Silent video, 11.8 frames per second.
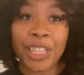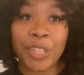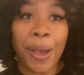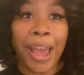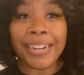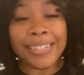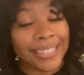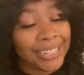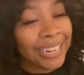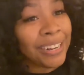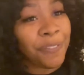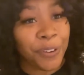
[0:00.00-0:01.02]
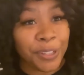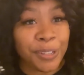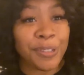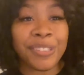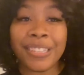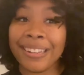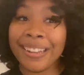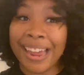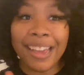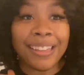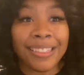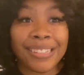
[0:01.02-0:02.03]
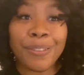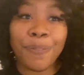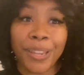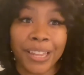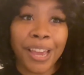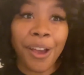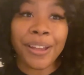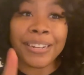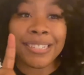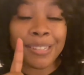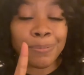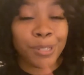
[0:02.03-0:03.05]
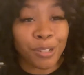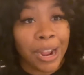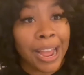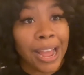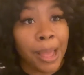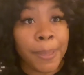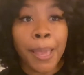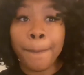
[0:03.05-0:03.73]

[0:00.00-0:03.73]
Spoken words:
So I need for you to like this video and subscribe,